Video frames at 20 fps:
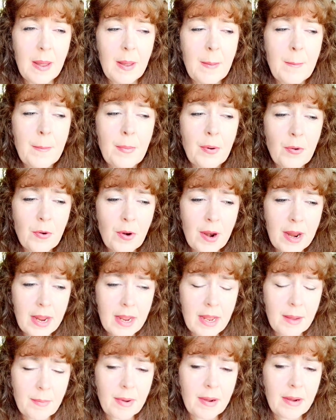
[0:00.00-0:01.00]

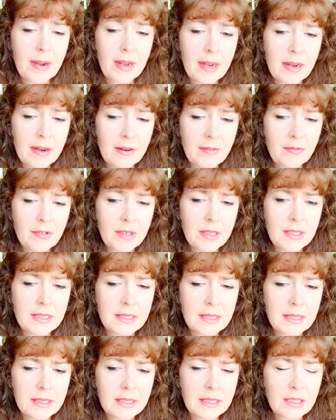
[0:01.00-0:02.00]
Pray about every
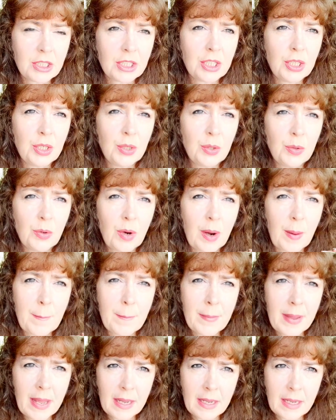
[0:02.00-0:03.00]
decision you are
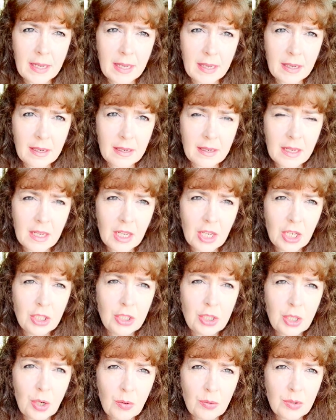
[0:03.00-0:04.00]
making.
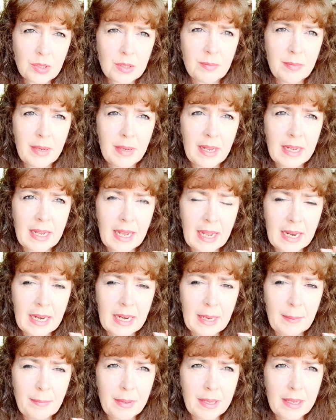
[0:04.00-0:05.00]
Don't make
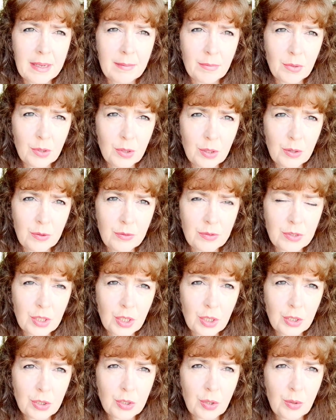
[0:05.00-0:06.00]
any big moves.
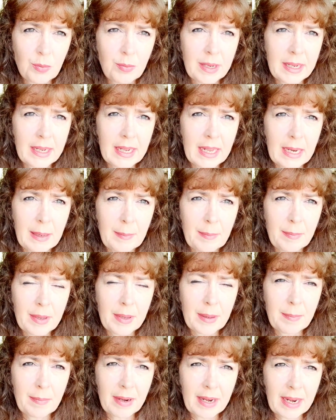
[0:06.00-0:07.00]
Don't make any
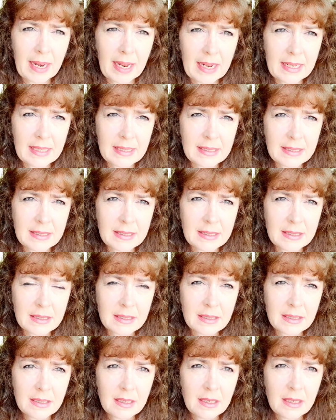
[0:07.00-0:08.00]
big plays.
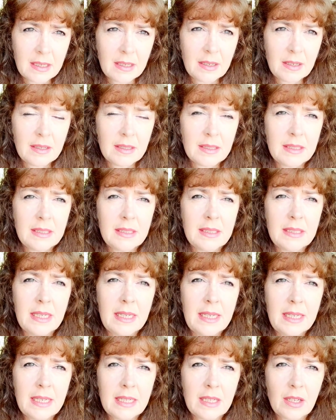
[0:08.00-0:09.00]

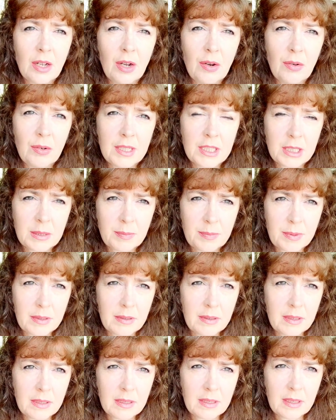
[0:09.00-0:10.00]
Seek the Holy
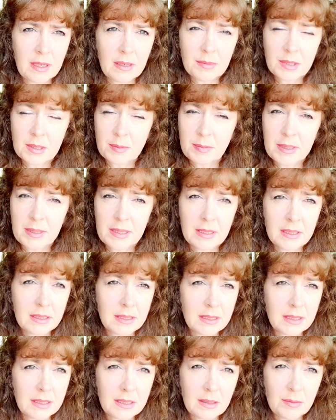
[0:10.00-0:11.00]
Spirit. I'm speaking
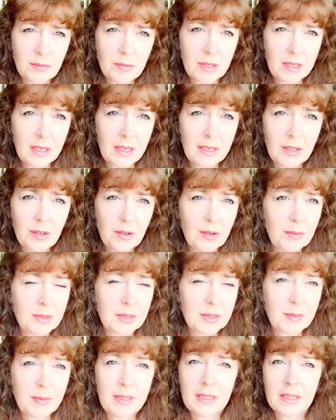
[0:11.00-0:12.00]
to someone. I know I'm
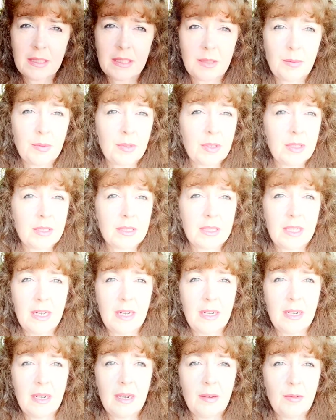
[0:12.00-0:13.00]
speaking to someone because
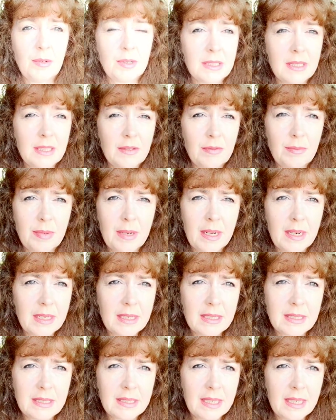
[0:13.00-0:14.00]
I wasn't even planning
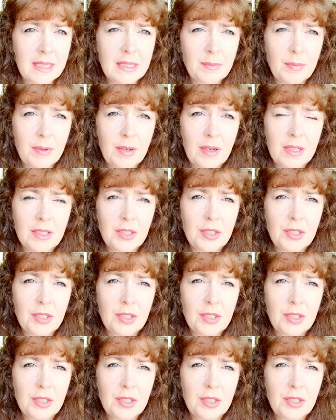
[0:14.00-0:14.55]
to say this, but